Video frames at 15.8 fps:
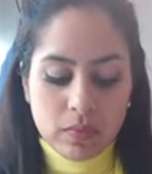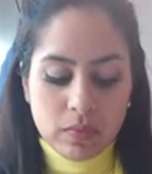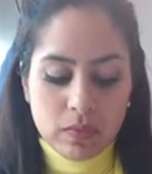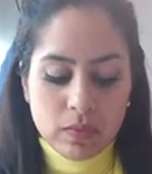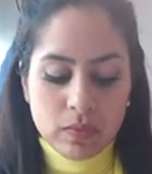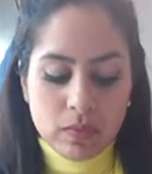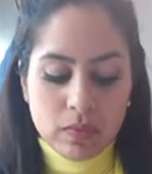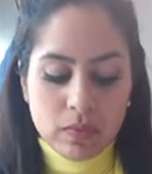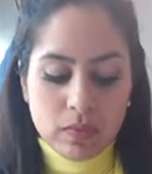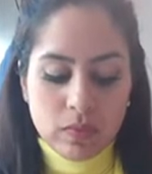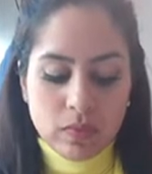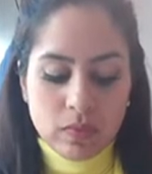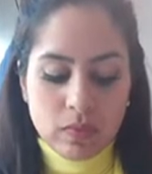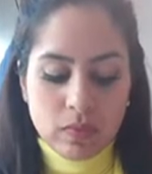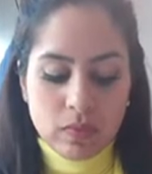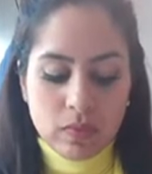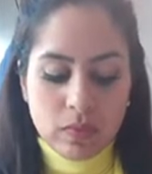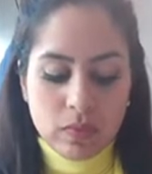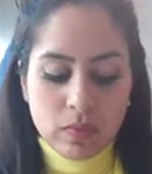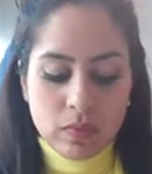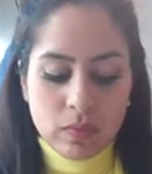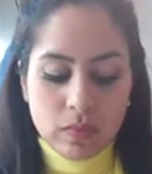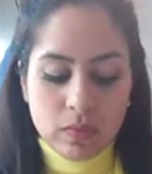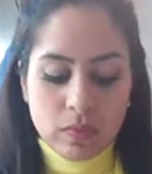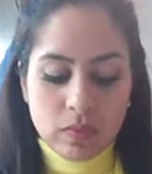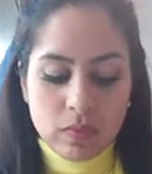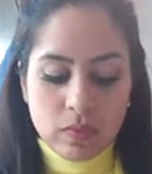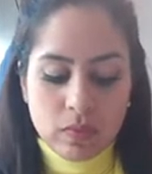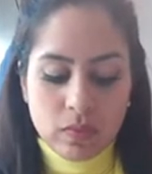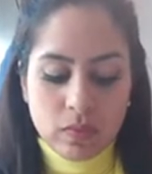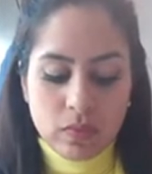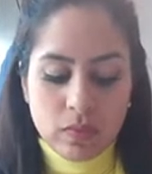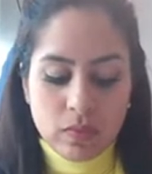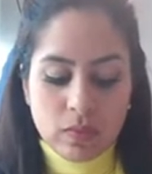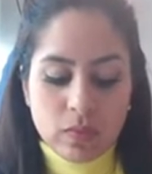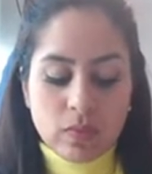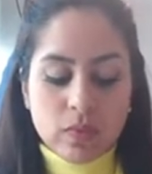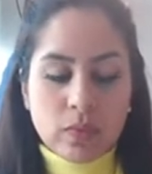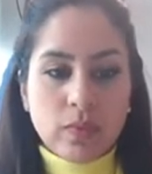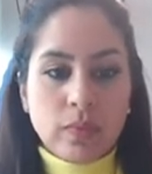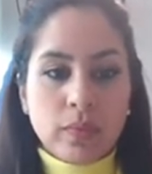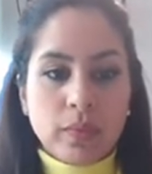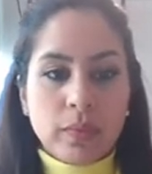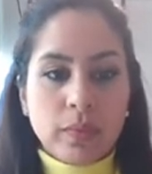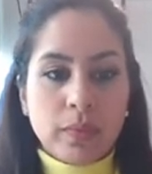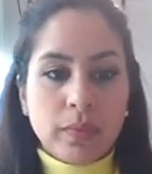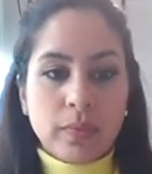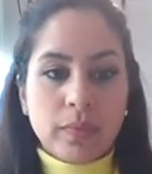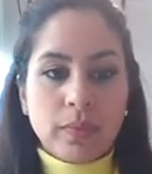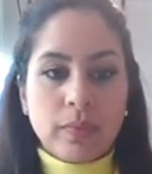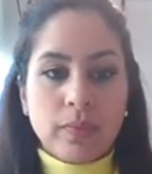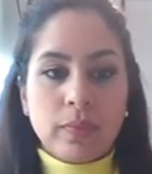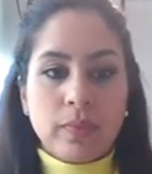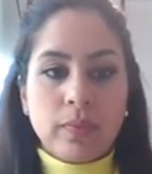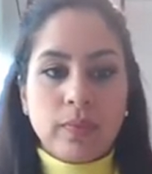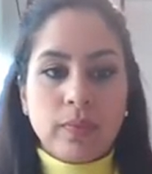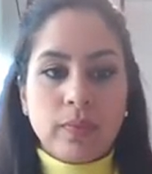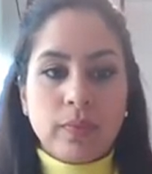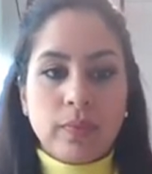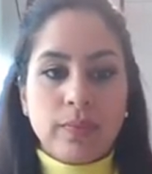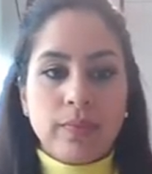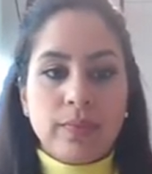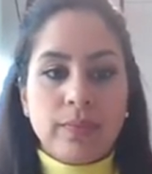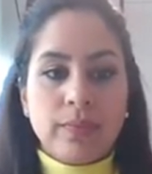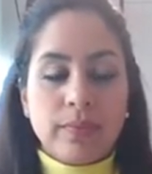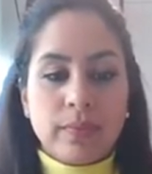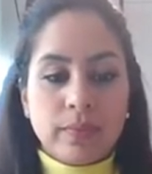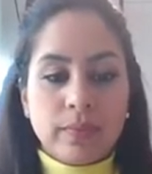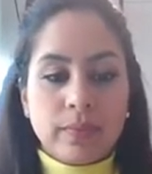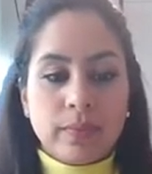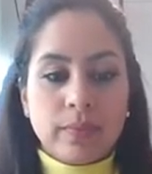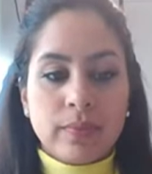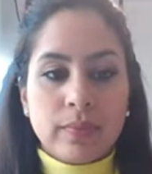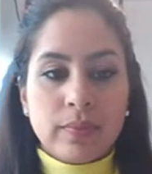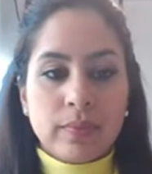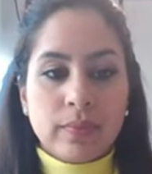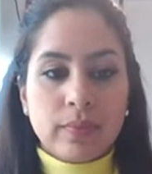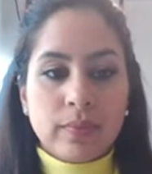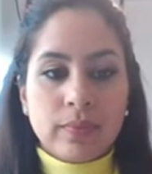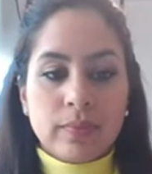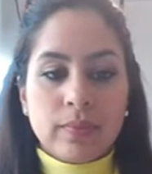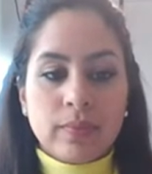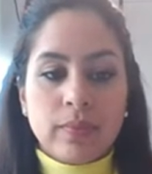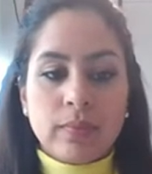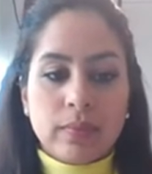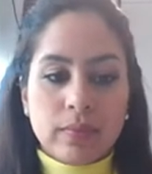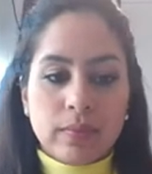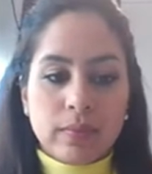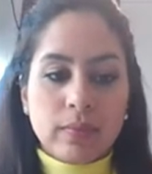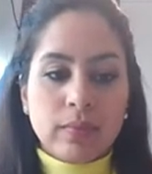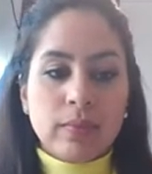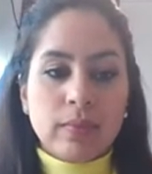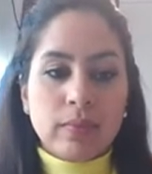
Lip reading: The person shown says nothing.